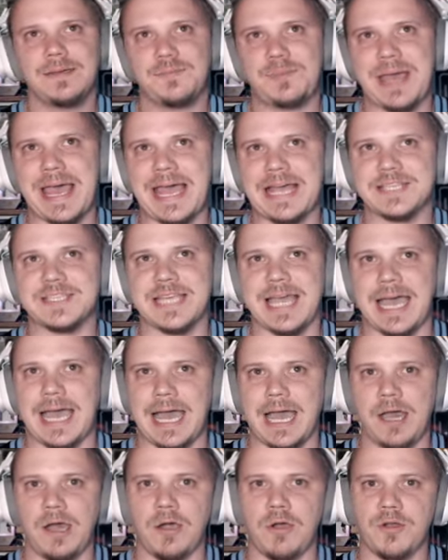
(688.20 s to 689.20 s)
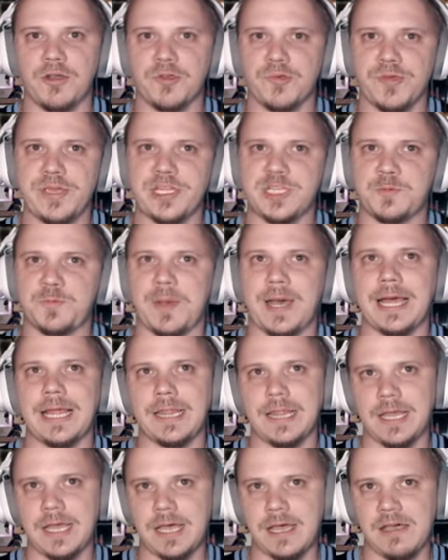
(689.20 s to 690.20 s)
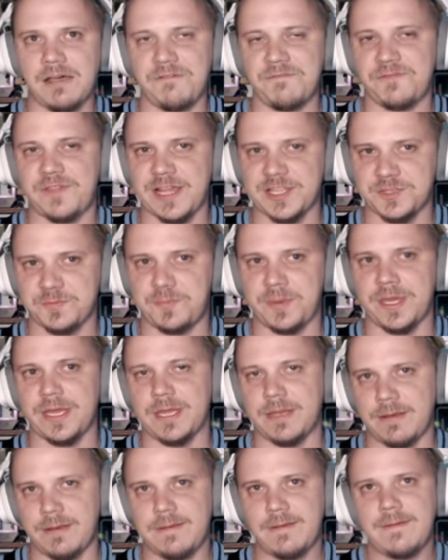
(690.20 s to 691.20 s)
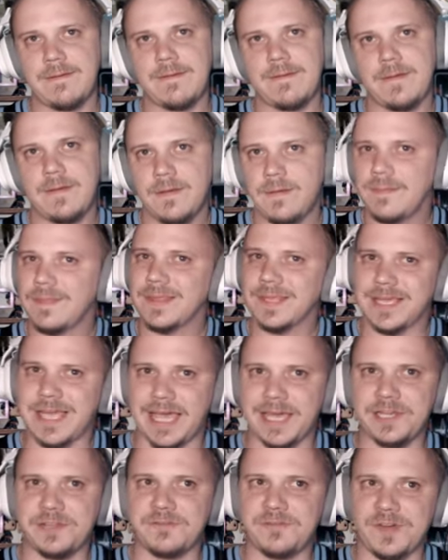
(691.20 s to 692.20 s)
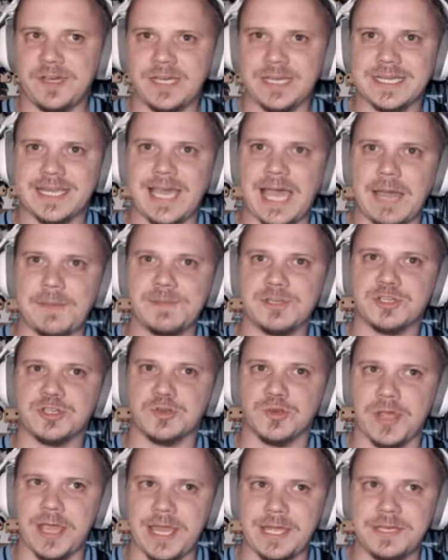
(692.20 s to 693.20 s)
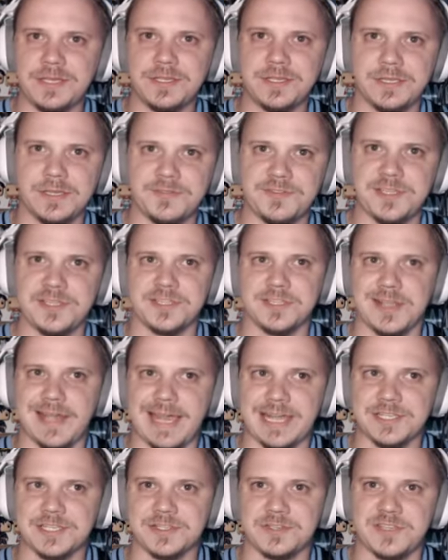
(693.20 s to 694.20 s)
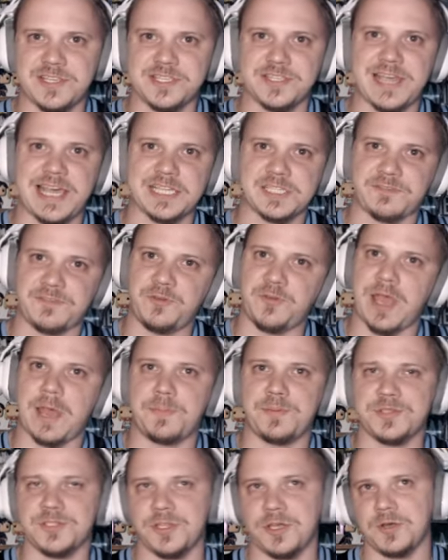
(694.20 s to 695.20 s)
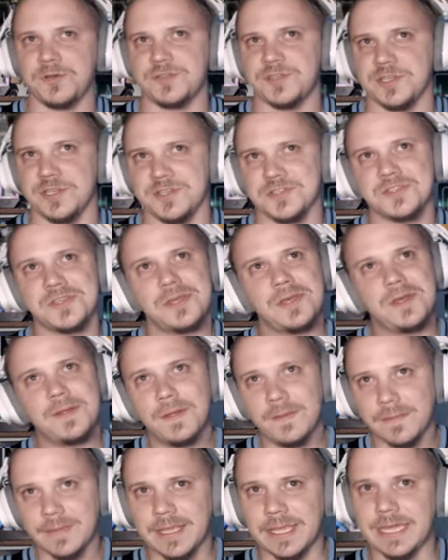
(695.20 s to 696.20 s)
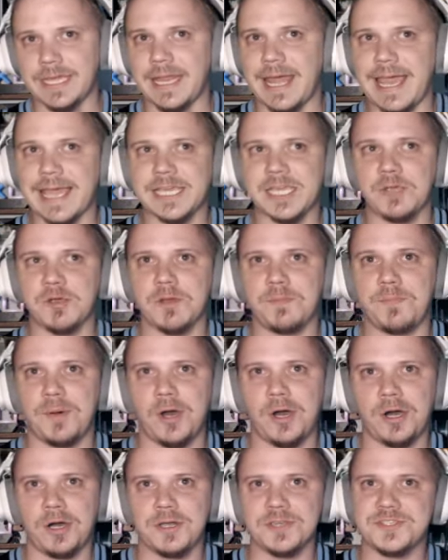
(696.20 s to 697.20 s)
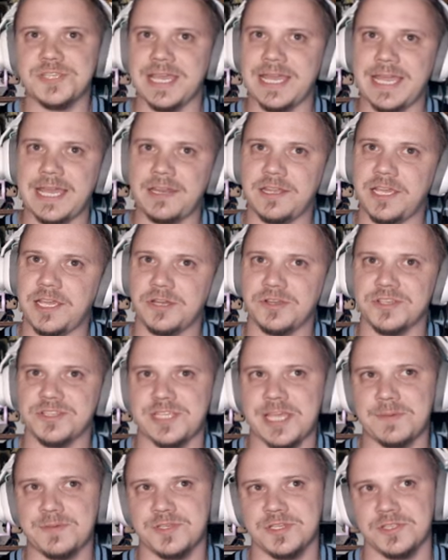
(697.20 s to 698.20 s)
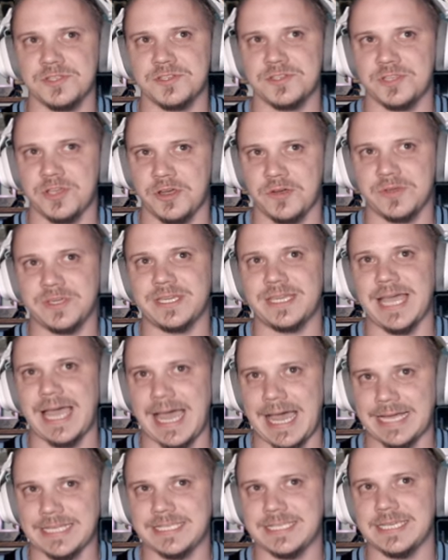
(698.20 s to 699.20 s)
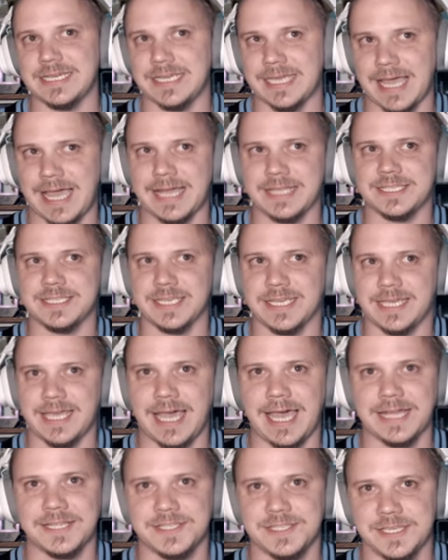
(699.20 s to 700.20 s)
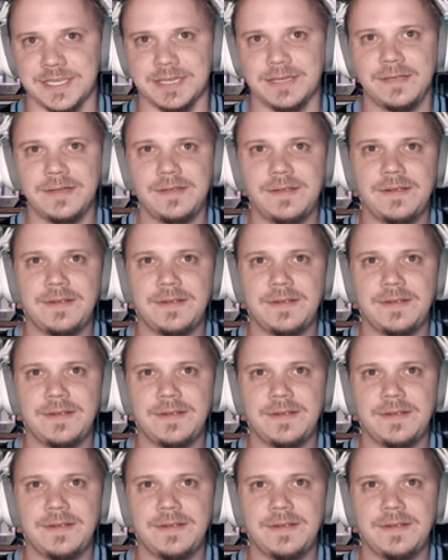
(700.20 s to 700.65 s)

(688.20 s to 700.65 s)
Pass out of reach by Love. That's been kind of a common trend these last few episodes is inaccurate balls and interceptions, so got to